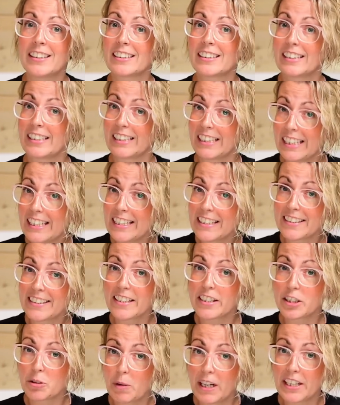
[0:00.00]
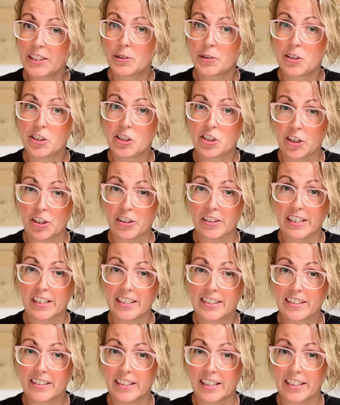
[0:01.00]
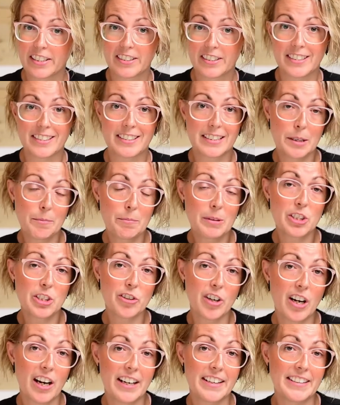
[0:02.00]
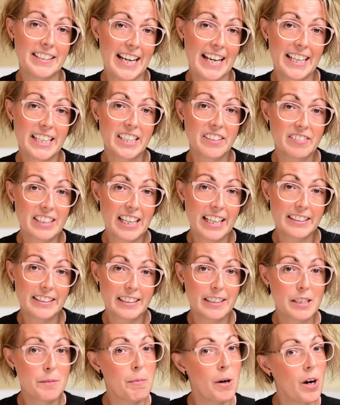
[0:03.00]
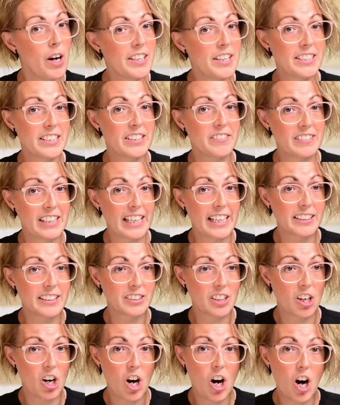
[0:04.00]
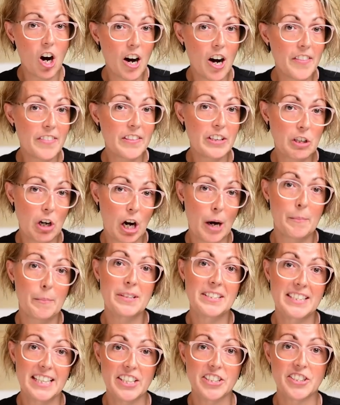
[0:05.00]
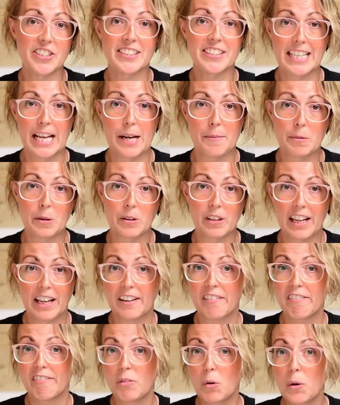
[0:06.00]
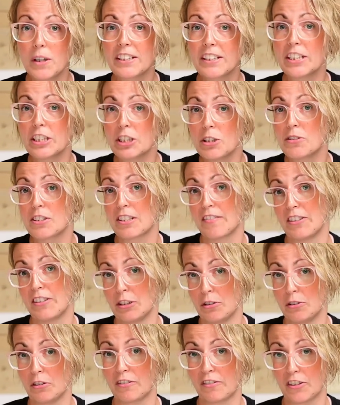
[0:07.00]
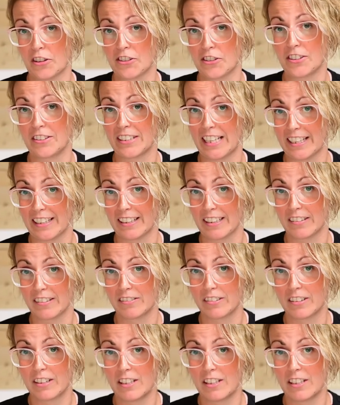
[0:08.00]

The easiest way to ensure this is to simply draw a negative gate and a positive gate on the compensation sample and avoid the use of a universal negative.